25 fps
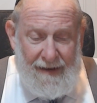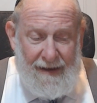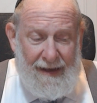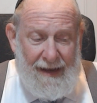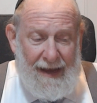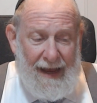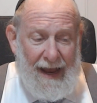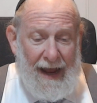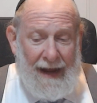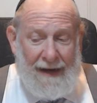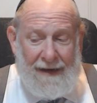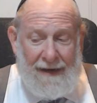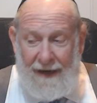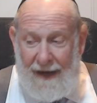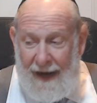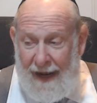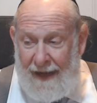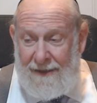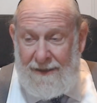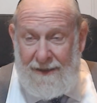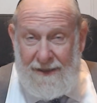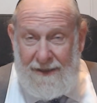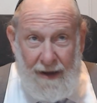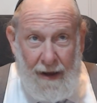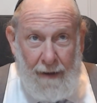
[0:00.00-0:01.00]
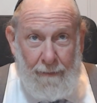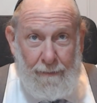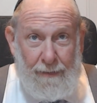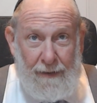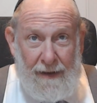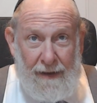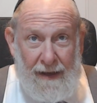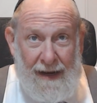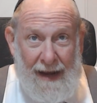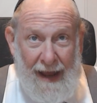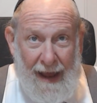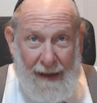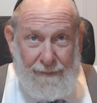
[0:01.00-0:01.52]
and it ends up
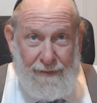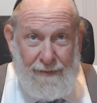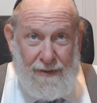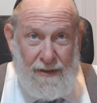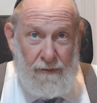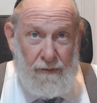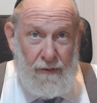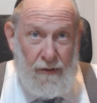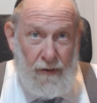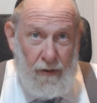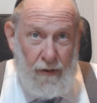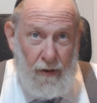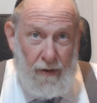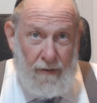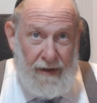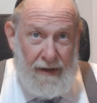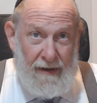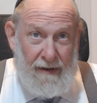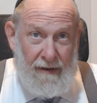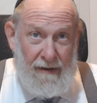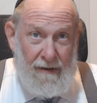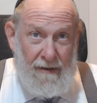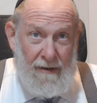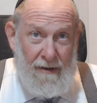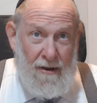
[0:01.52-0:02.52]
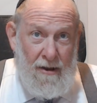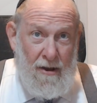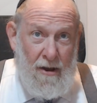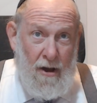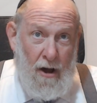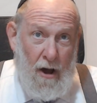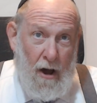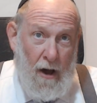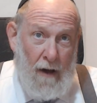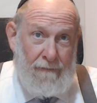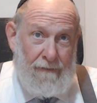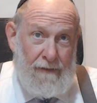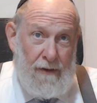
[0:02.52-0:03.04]
in absolute glory
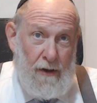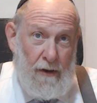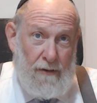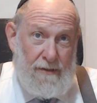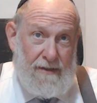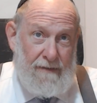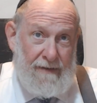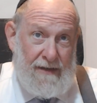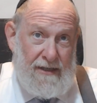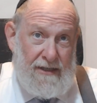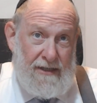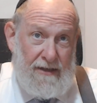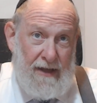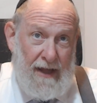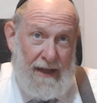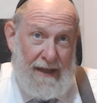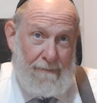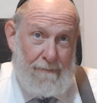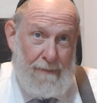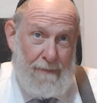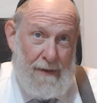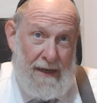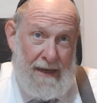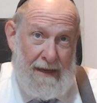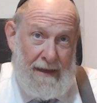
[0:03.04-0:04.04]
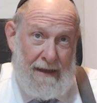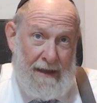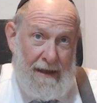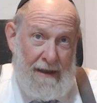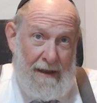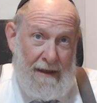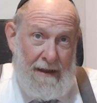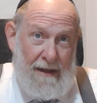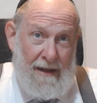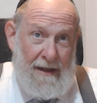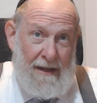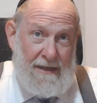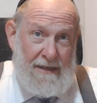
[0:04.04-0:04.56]
of Yosef HaTzadik being
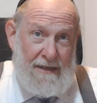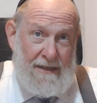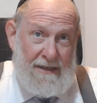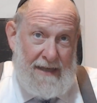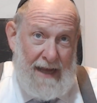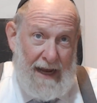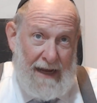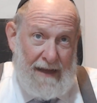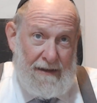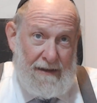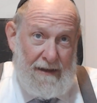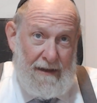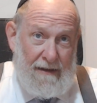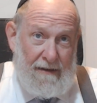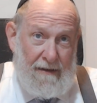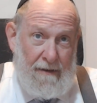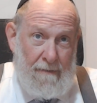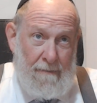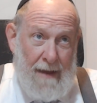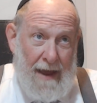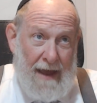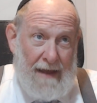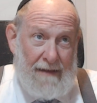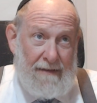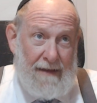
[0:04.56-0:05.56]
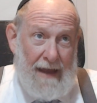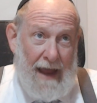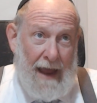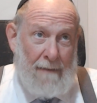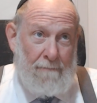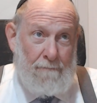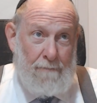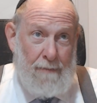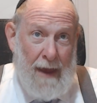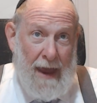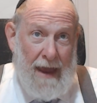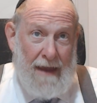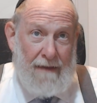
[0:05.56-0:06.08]
second in command
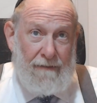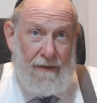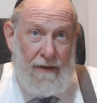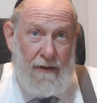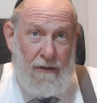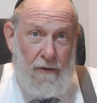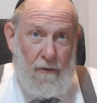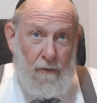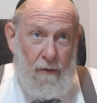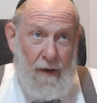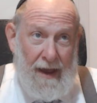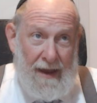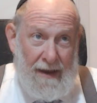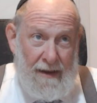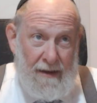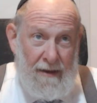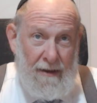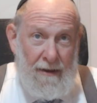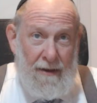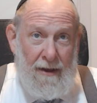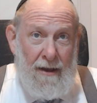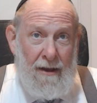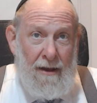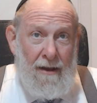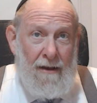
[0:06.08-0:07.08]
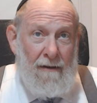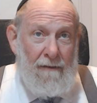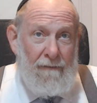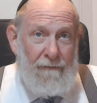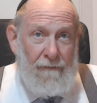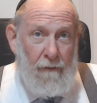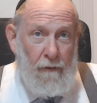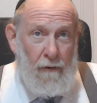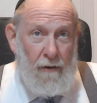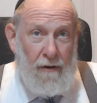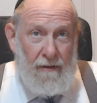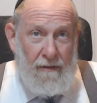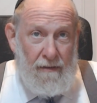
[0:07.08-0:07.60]
and paving the way
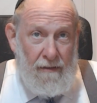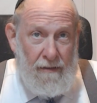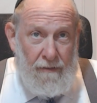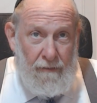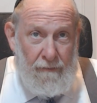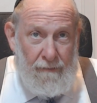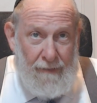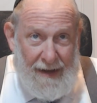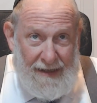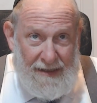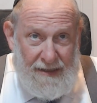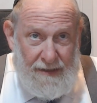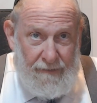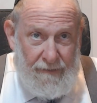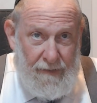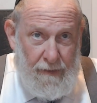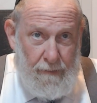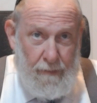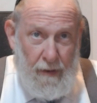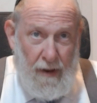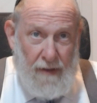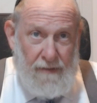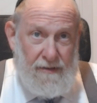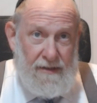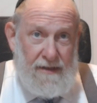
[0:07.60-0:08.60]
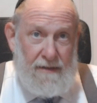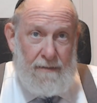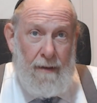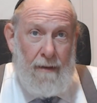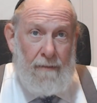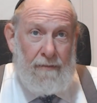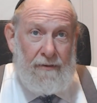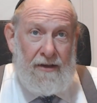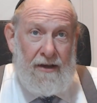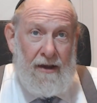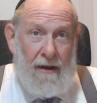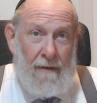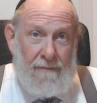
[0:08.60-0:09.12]
for the rest of the brothers to be
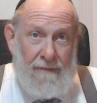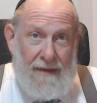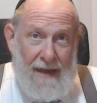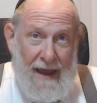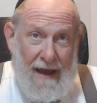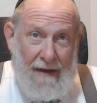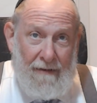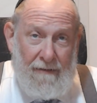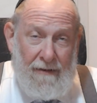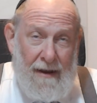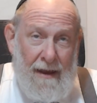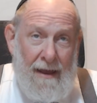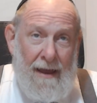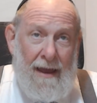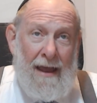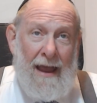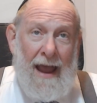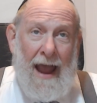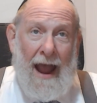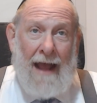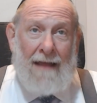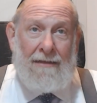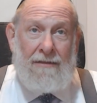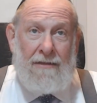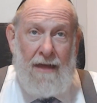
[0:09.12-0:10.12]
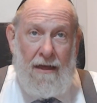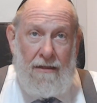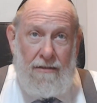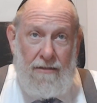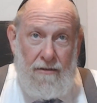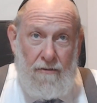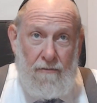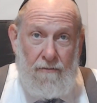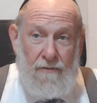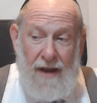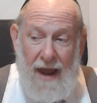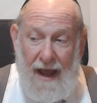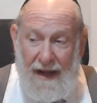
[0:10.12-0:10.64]
able to come down, and then
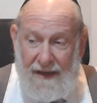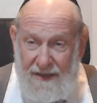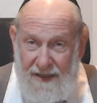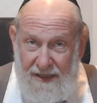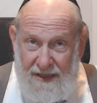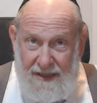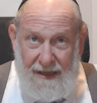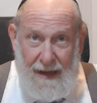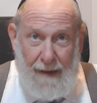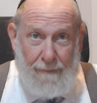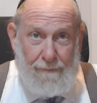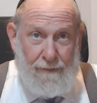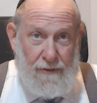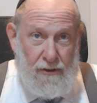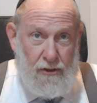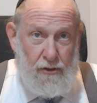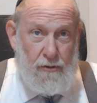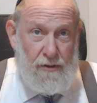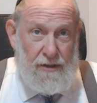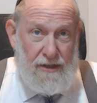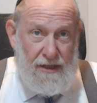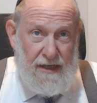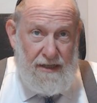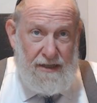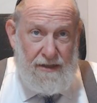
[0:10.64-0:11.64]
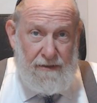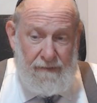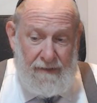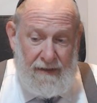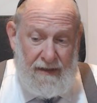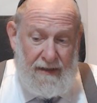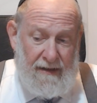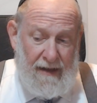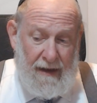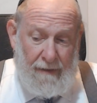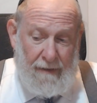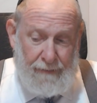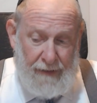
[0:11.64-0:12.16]
the next step in Jewish history
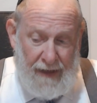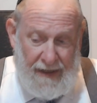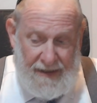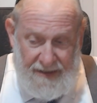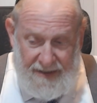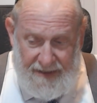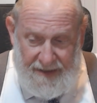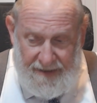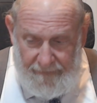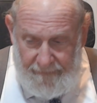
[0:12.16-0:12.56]
to take place.